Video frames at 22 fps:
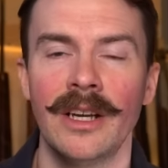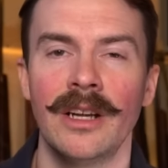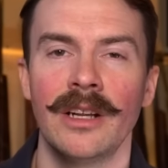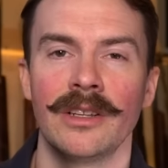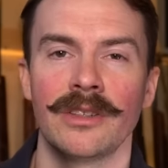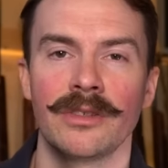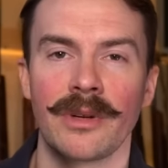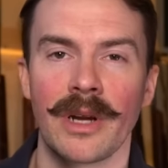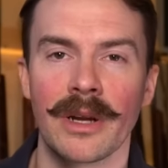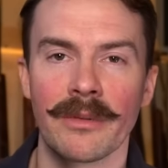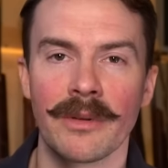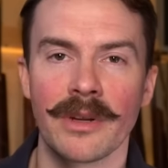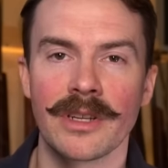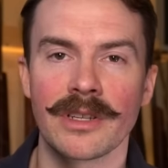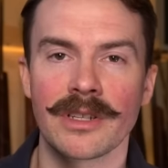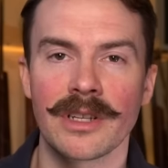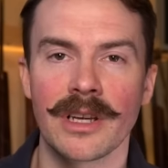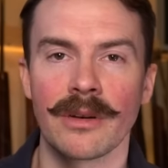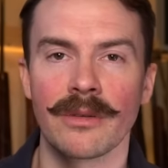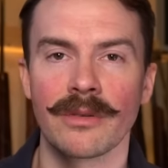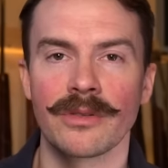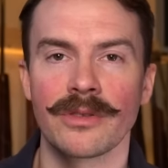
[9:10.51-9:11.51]
So I reached
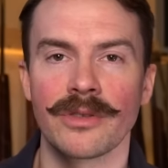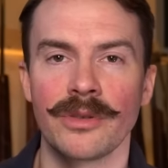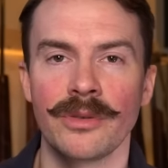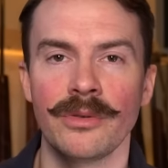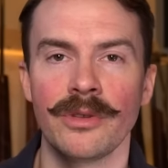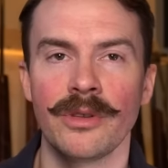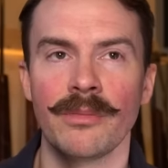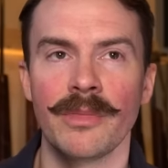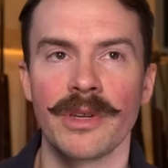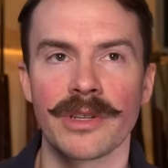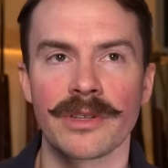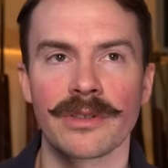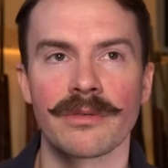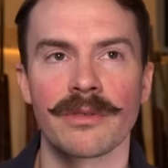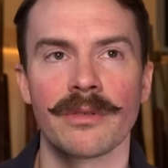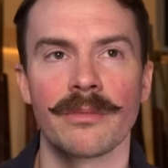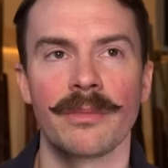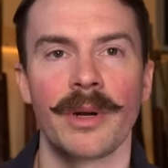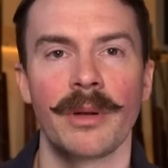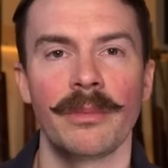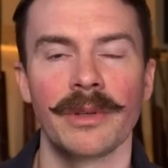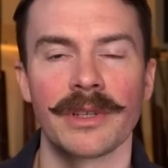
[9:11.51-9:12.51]
out to the Minister
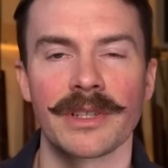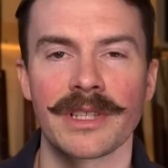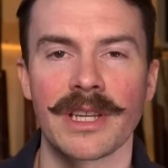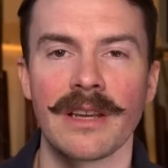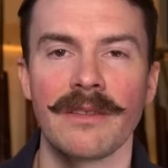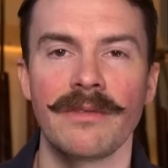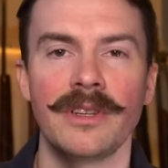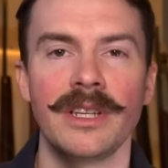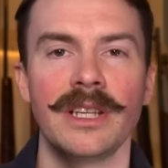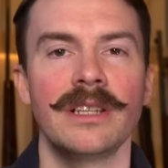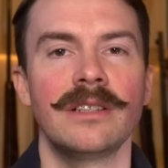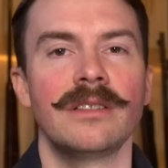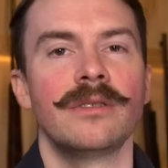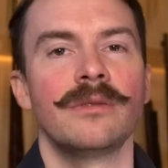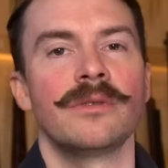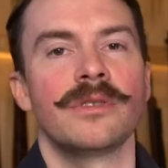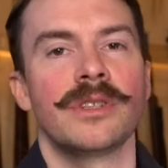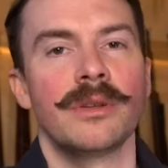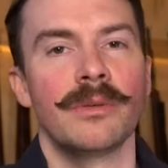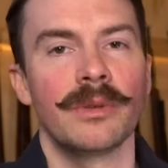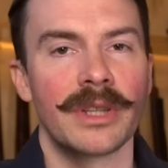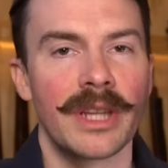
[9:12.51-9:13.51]
of Public Safety to
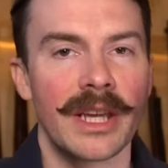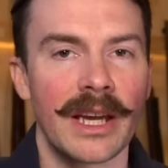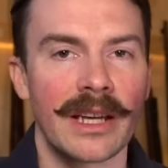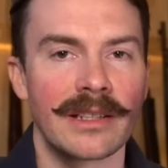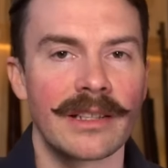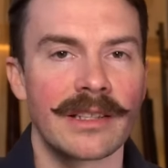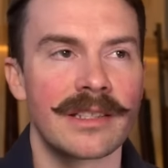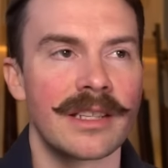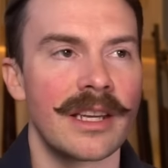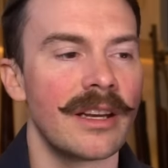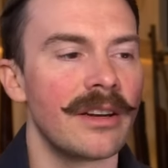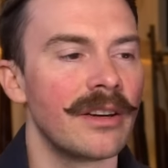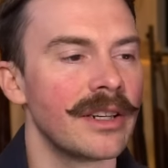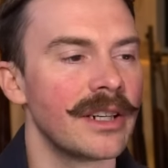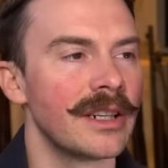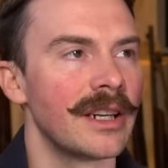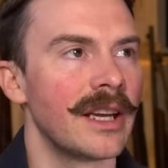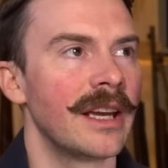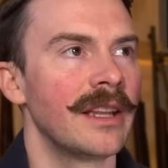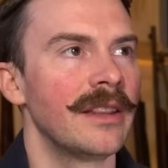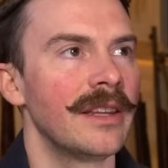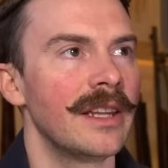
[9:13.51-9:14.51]
see what they had to say on it,
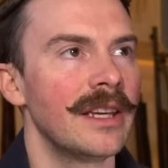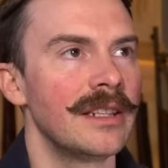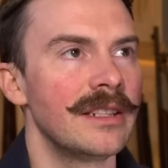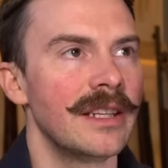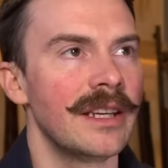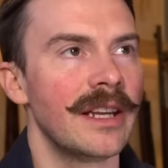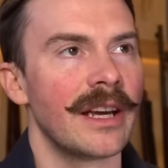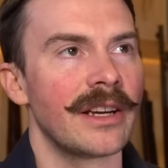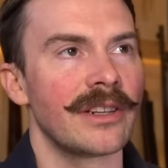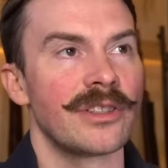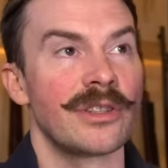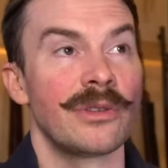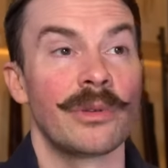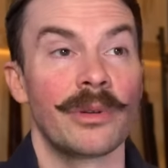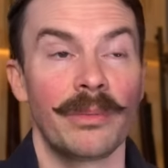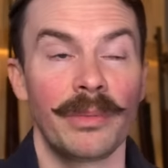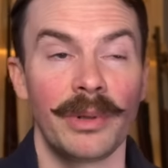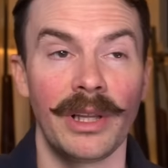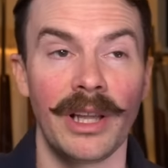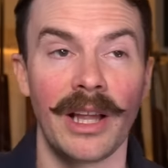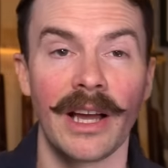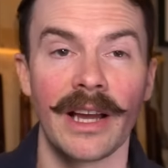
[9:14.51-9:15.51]
and they did actually
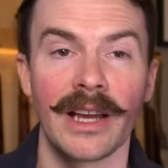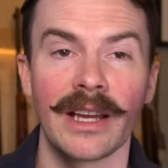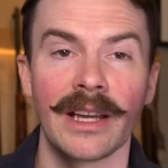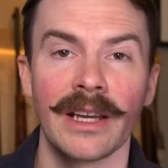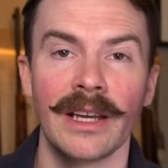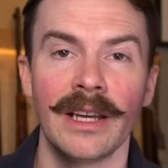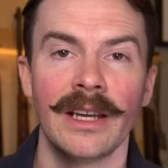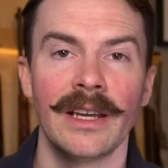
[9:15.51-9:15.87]
reply,